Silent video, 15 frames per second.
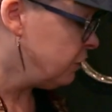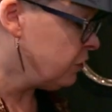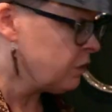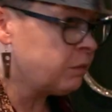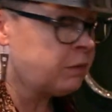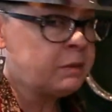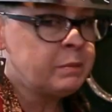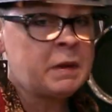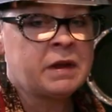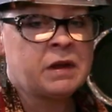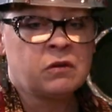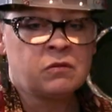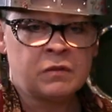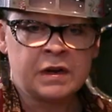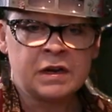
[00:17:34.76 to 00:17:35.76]
you can be
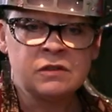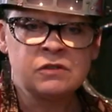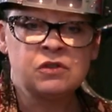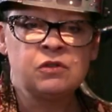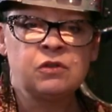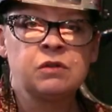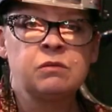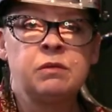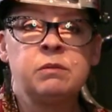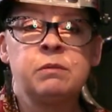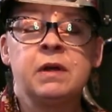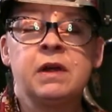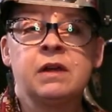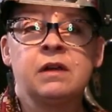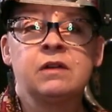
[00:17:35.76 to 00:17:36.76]
making rings, you can
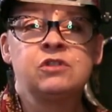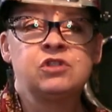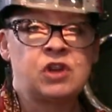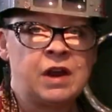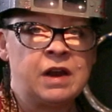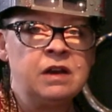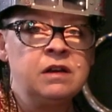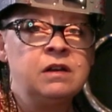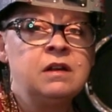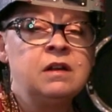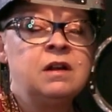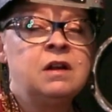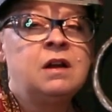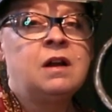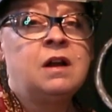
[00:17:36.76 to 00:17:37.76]
be making
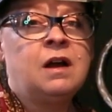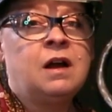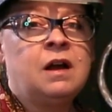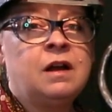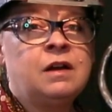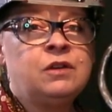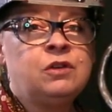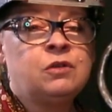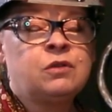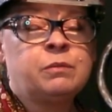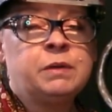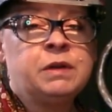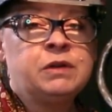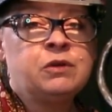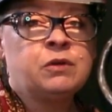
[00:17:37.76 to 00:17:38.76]
chain, you
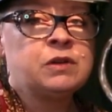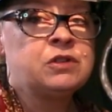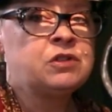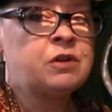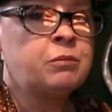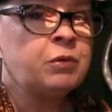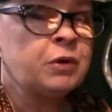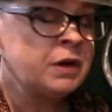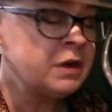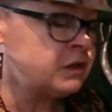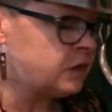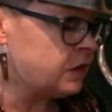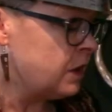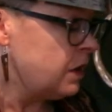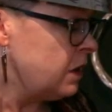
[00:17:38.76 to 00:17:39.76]
can be doing jump
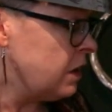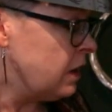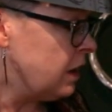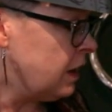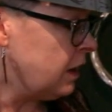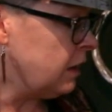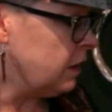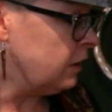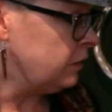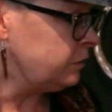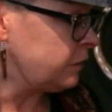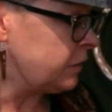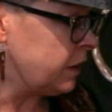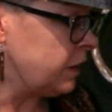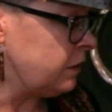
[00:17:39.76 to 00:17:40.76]
rings.
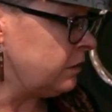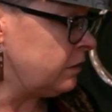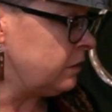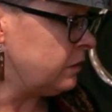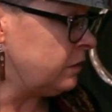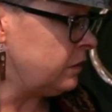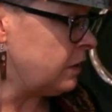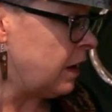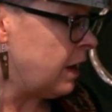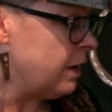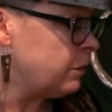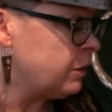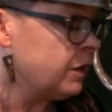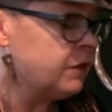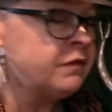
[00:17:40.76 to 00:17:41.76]

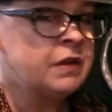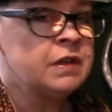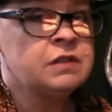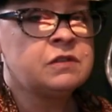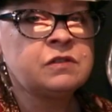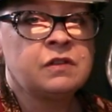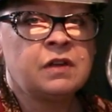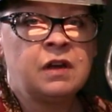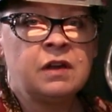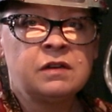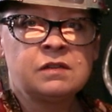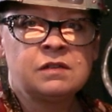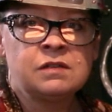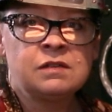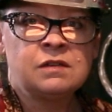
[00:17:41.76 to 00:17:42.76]
I'm convinced
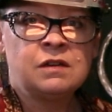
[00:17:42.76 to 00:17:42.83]
that